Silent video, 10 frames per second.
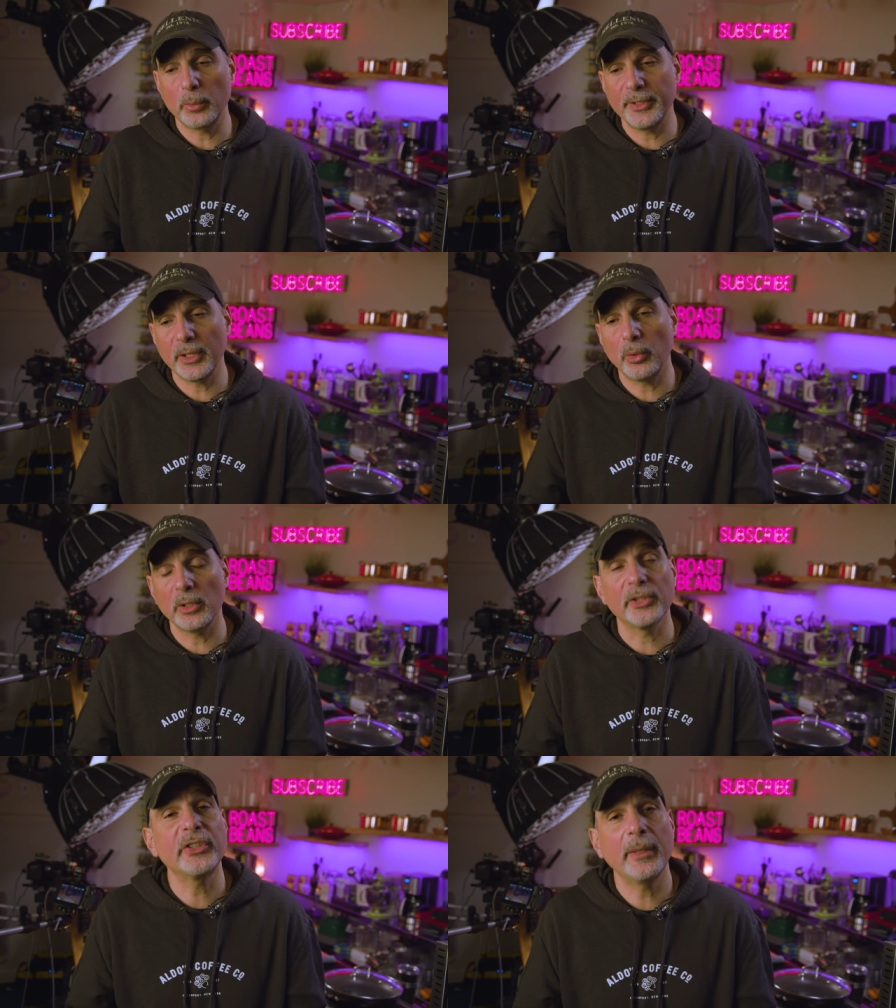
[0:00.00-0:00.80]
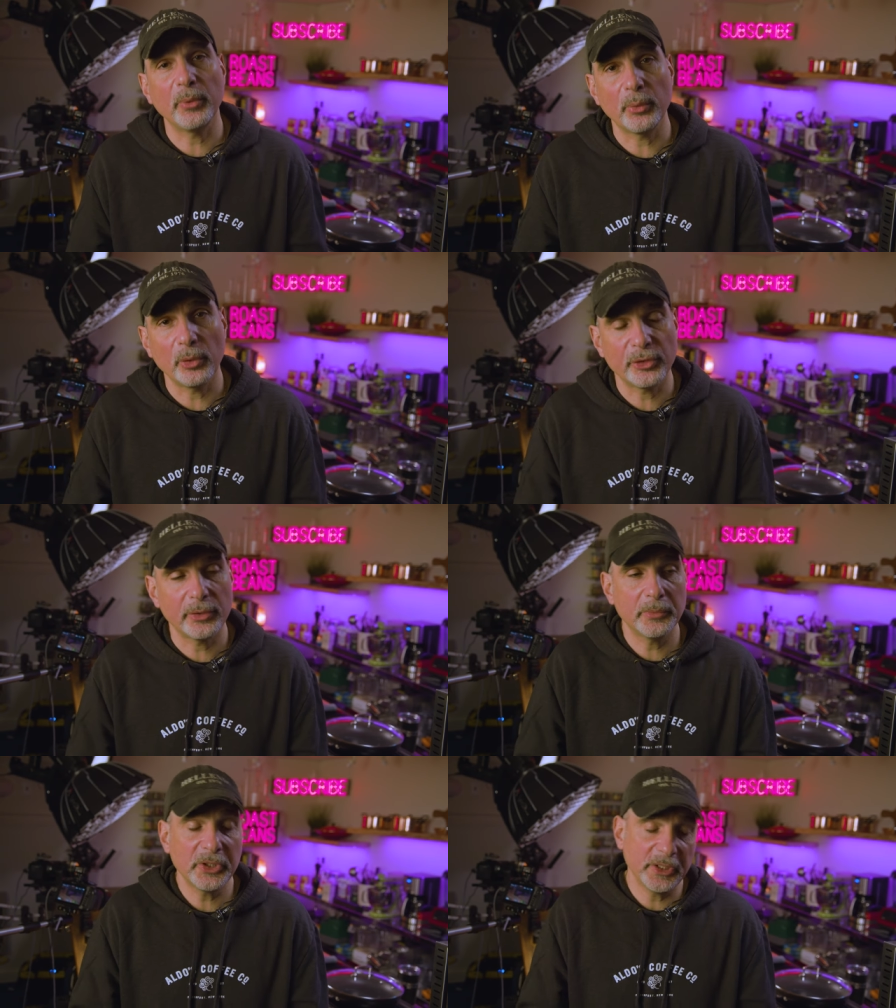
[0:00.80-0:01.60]
what they call a sample
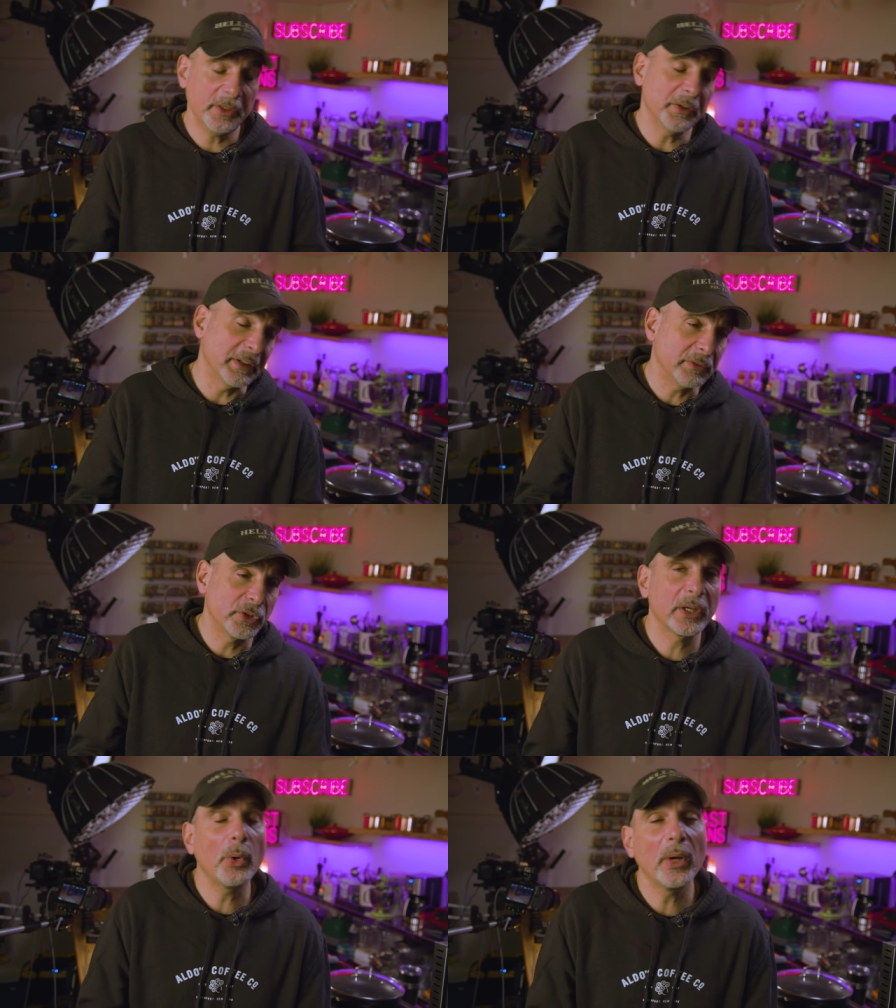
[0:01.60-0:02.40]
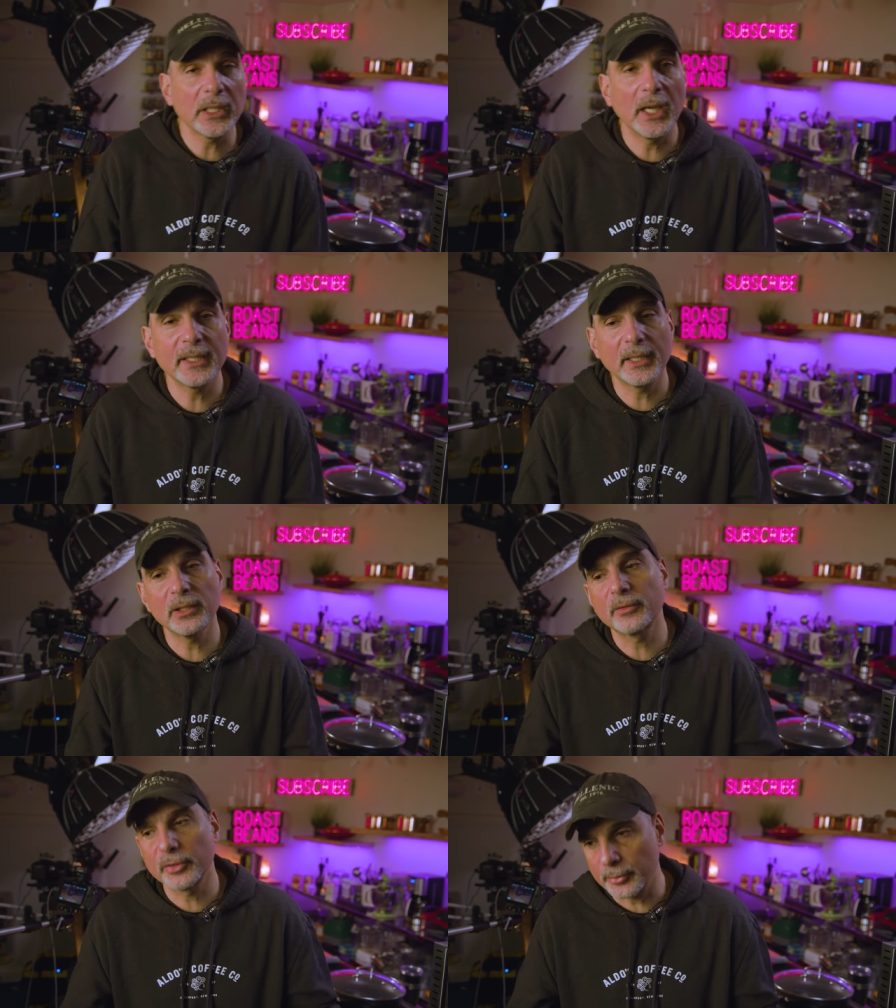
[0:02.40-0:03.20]
roaster. So all right, so I go online and I
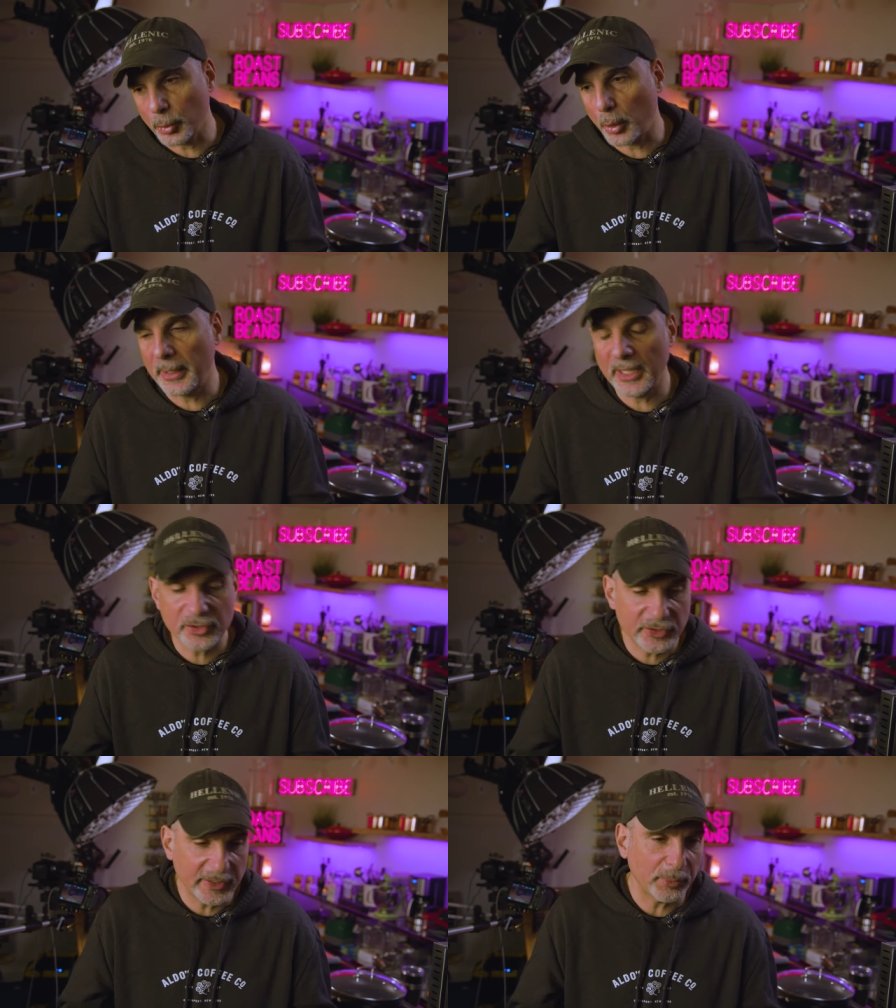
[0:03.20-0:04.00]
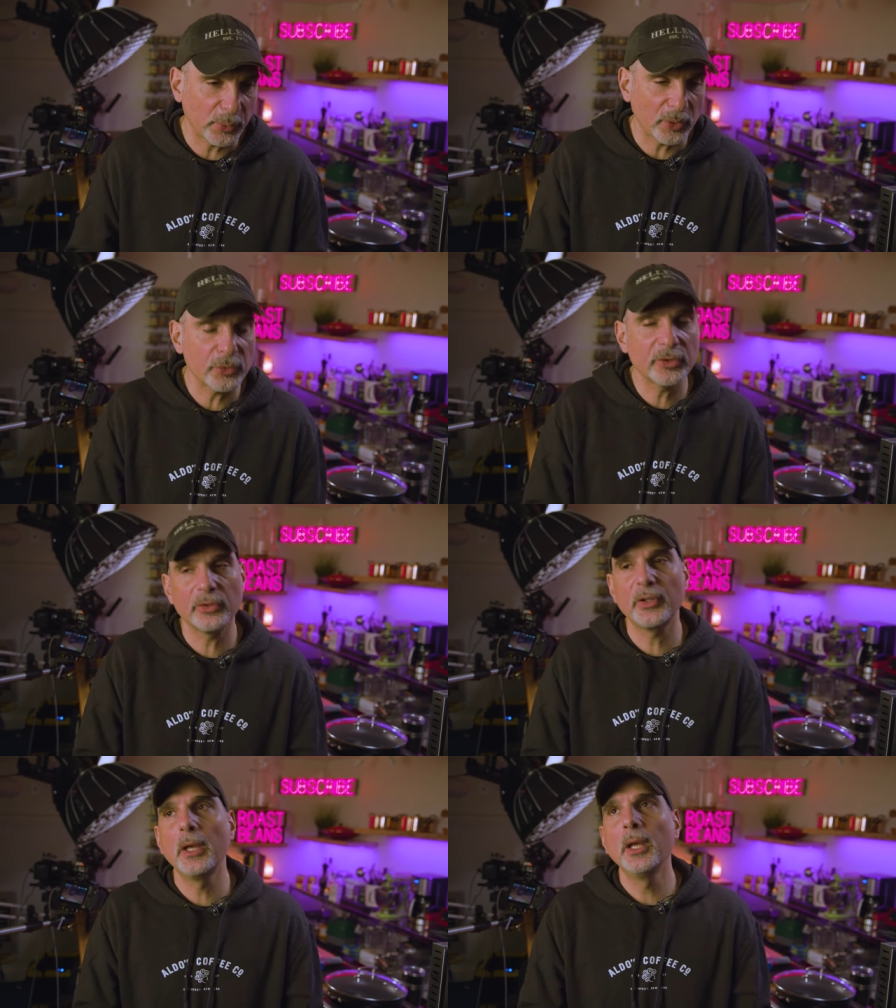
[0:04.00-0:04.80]
look for small batch sample roasters,